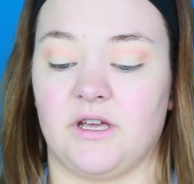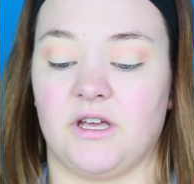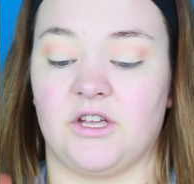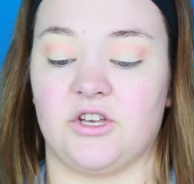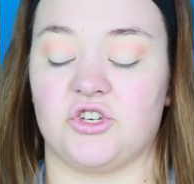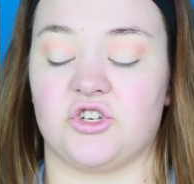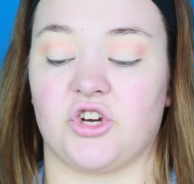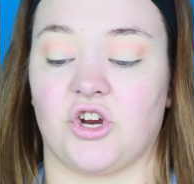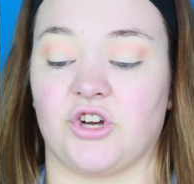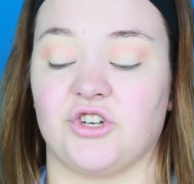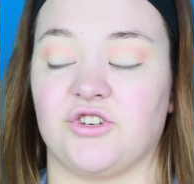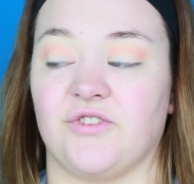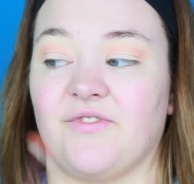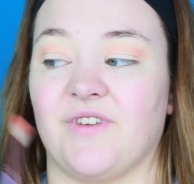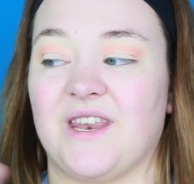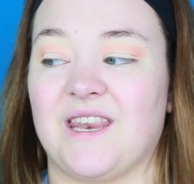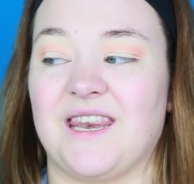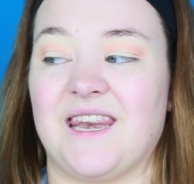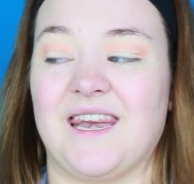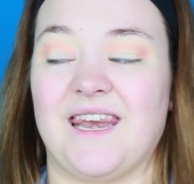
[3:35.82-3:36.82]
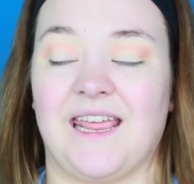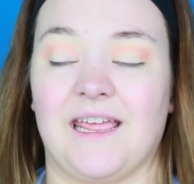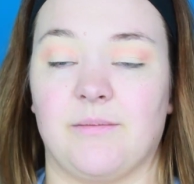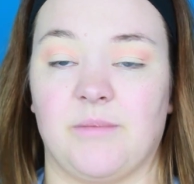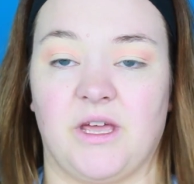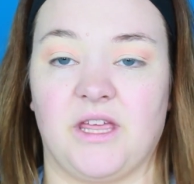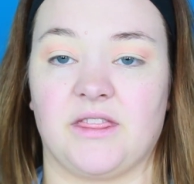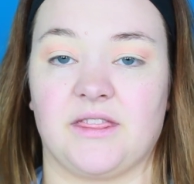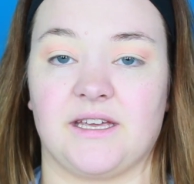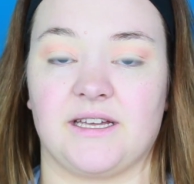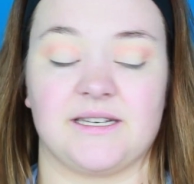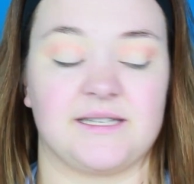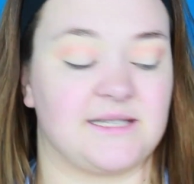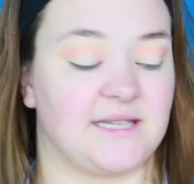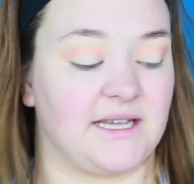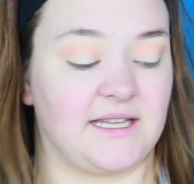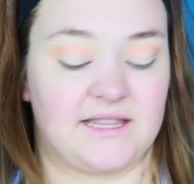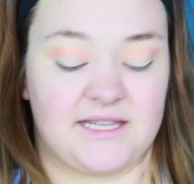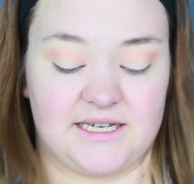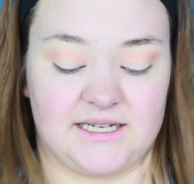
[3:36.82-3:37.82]
in charge of naming things
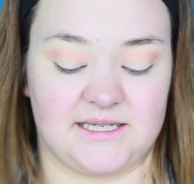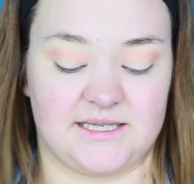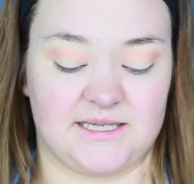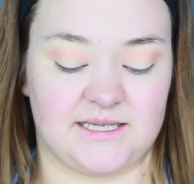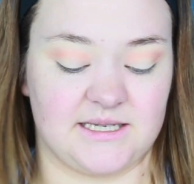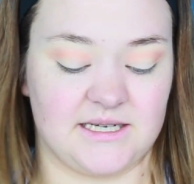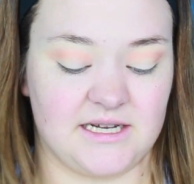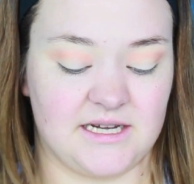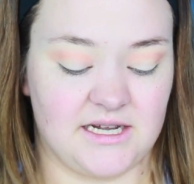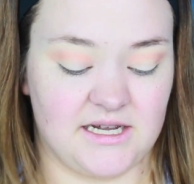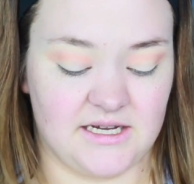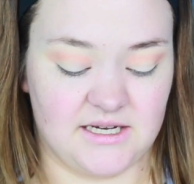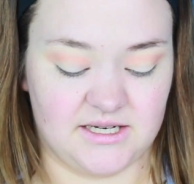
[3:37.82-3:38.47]
like this.